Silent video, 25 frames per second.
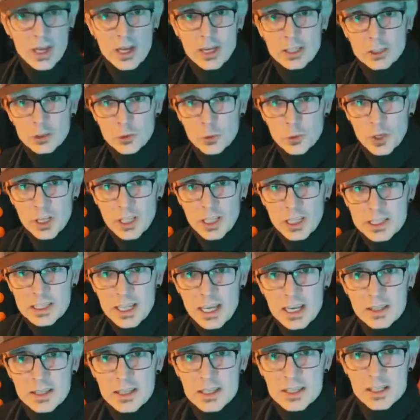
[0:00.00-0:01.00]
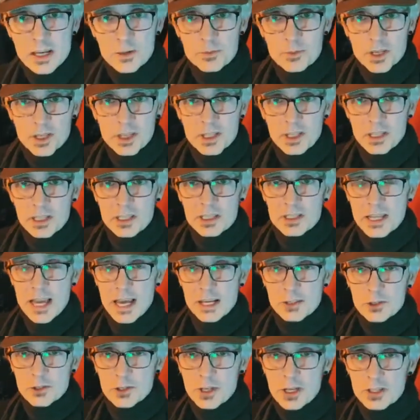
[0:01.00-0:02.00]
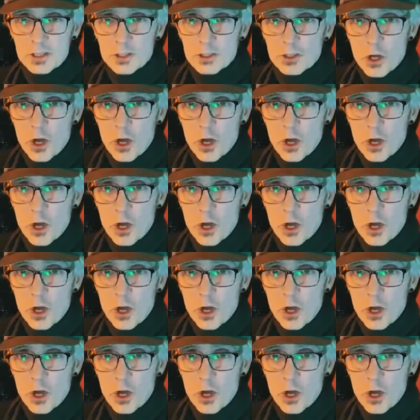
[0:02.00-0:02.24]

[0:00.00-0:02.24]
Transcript: to really take these exercises